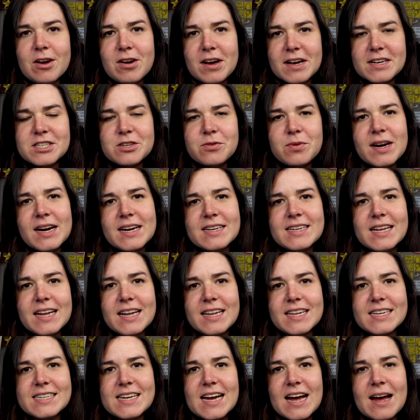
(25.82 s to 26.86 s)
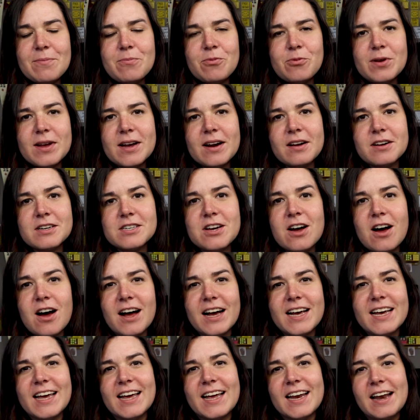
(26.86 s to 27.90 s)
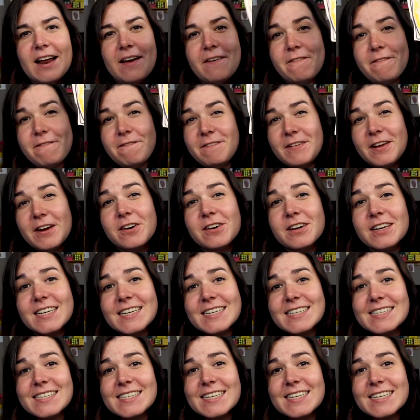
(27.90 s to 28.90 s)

Okay, so what I said at the top, we are talking Fearless